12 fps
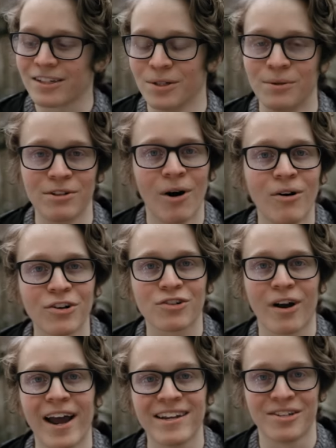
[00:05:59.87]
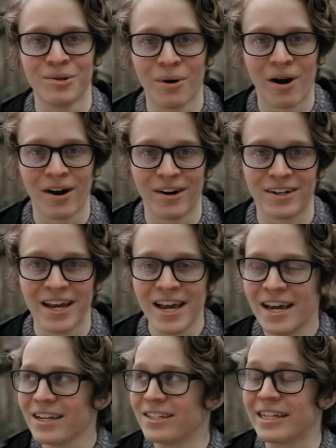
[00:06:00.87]
So don't try too hard
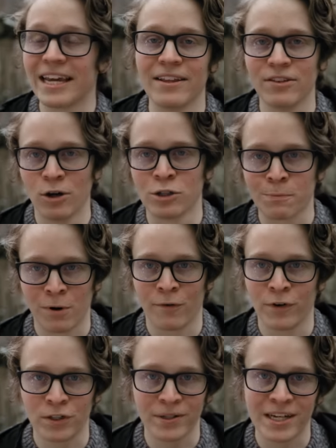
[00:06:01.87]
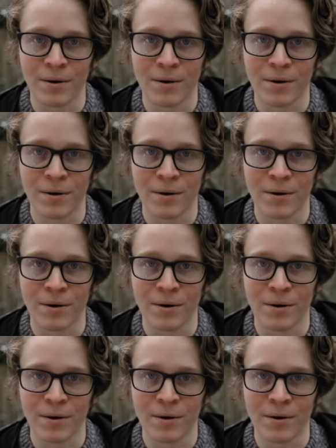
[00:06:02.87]
to get those perfectly